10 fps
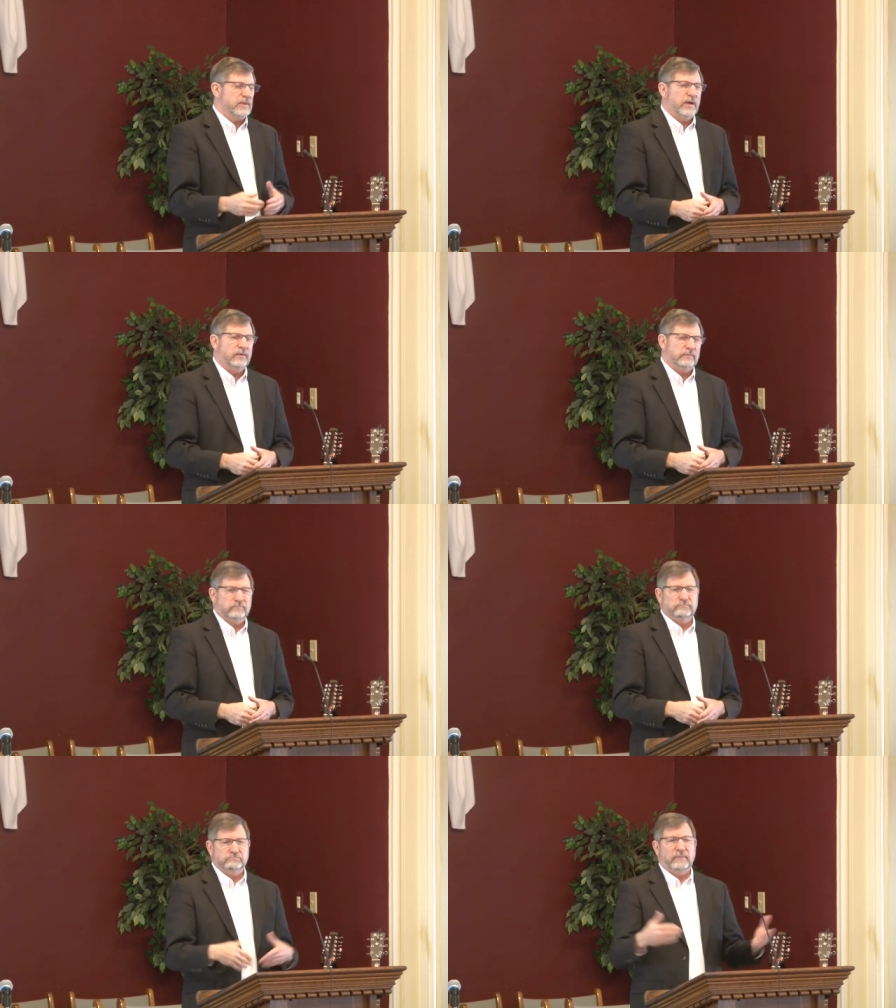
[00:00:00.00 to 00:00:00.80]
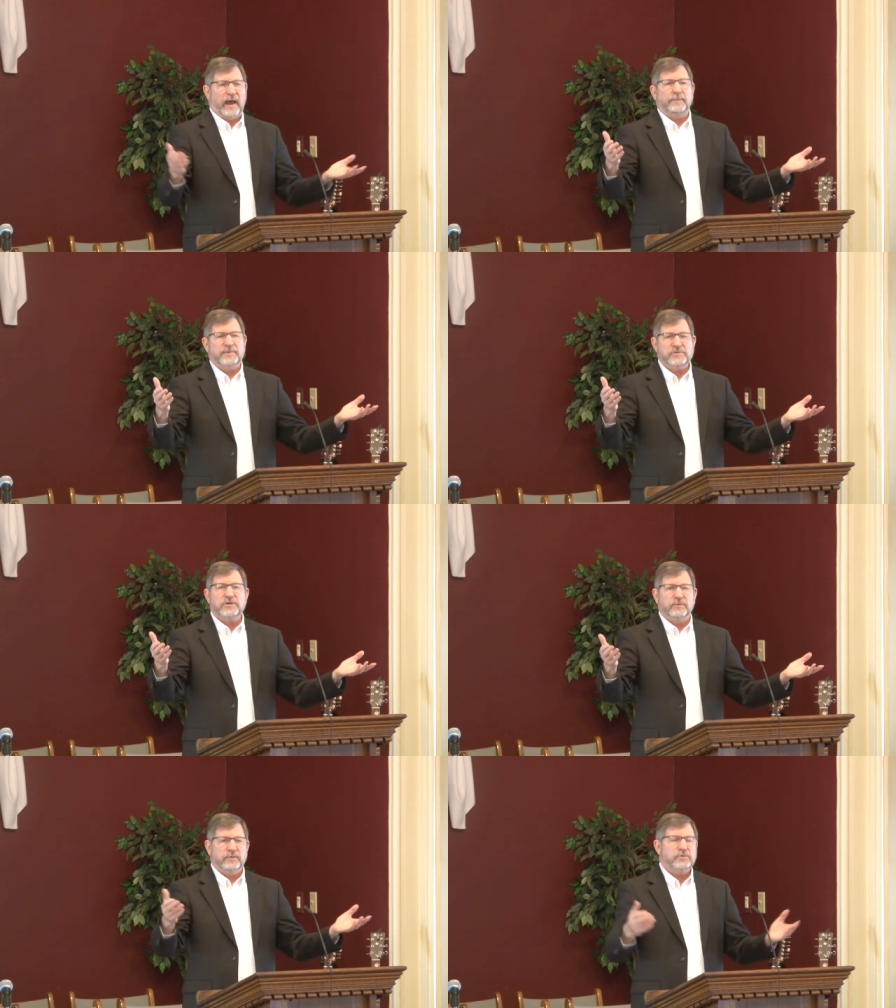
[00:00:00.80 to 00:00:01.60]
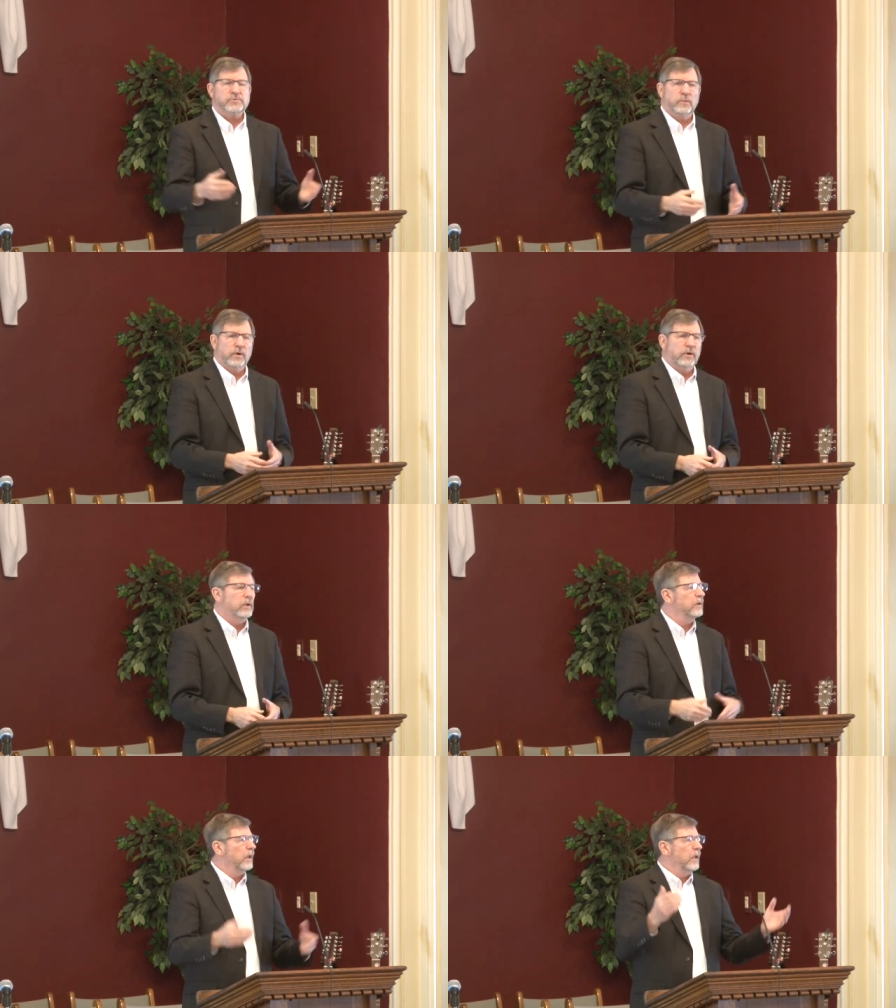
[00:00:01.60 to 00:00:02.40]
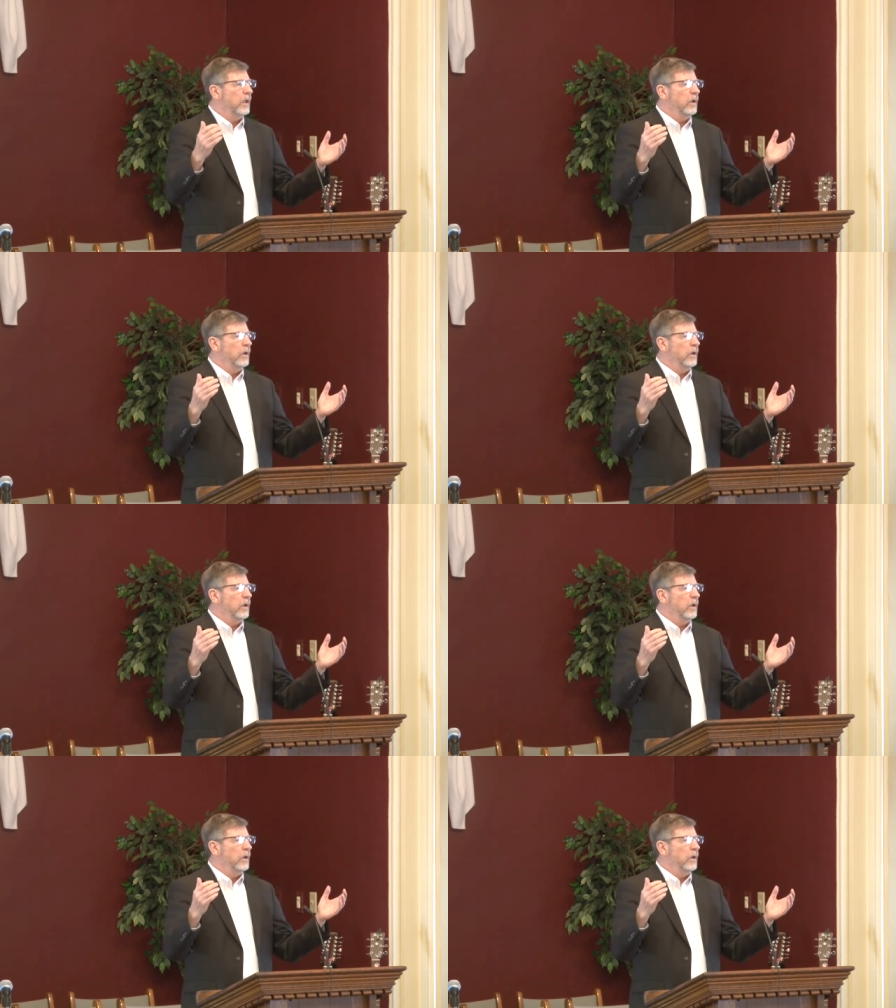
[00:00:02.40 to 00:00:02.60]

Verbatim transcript: that happens here in this world,